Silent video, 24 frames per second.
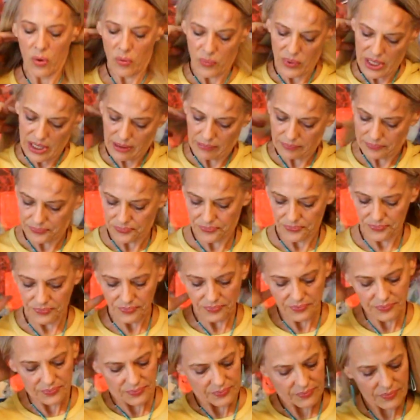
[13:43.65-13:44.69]
when we
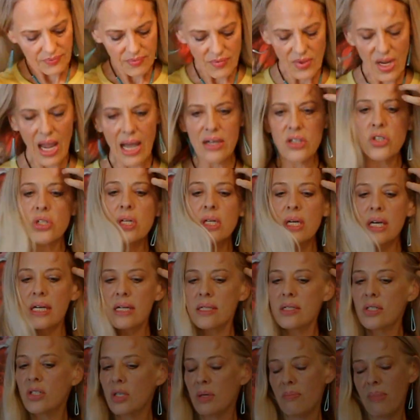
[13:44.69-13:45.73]
actually
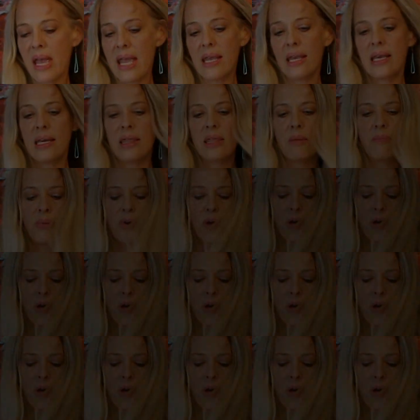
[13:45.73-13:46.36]
get into making the